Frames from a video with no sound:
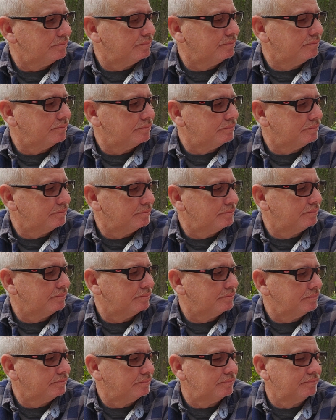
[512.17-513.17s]

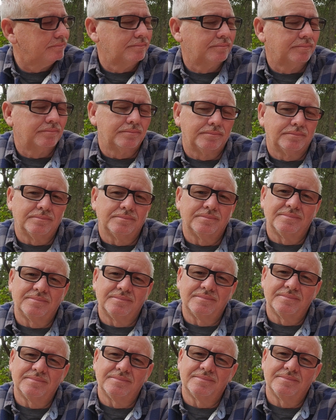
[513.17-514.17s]

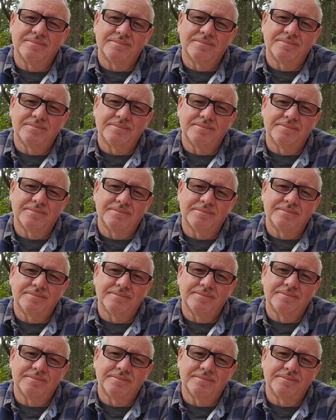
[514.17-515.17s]

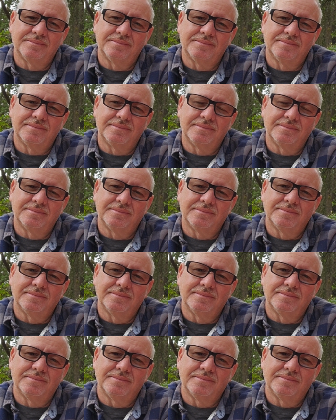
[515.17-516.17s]

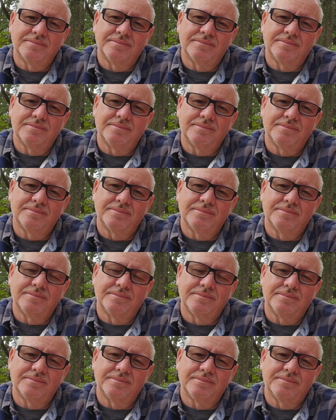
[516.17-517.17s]

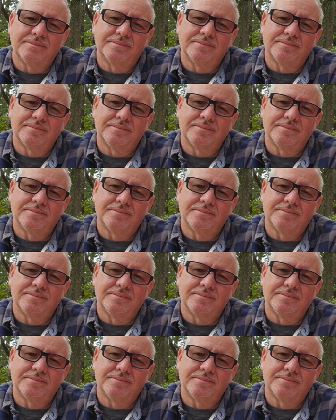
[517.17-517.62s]
This person isn't speaking.